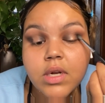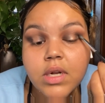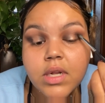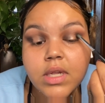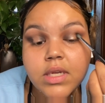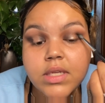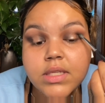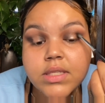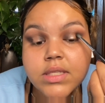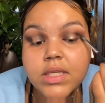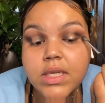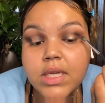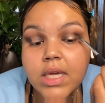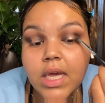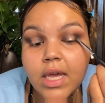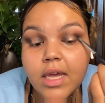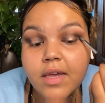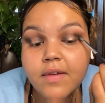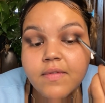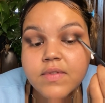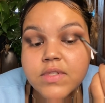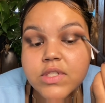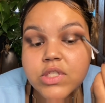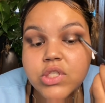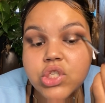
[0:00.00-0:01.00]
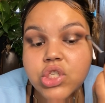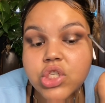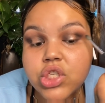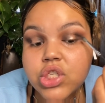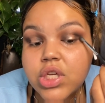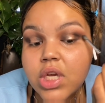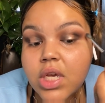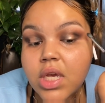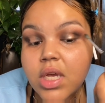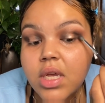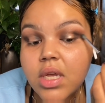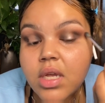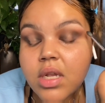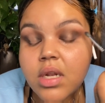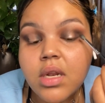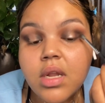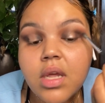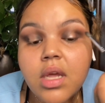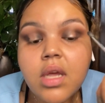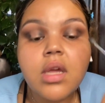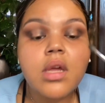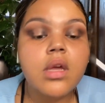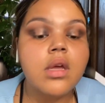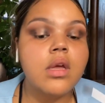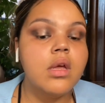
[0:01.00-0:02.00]
like, see caves and shit, and,
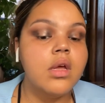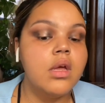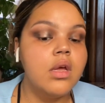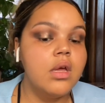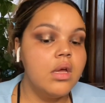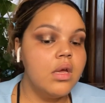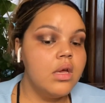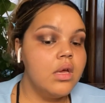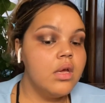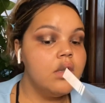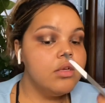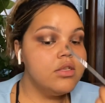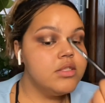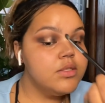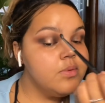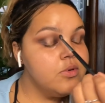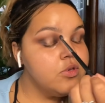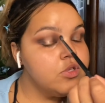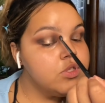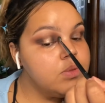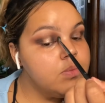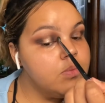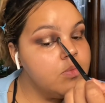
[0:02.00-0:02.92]
like, smoke some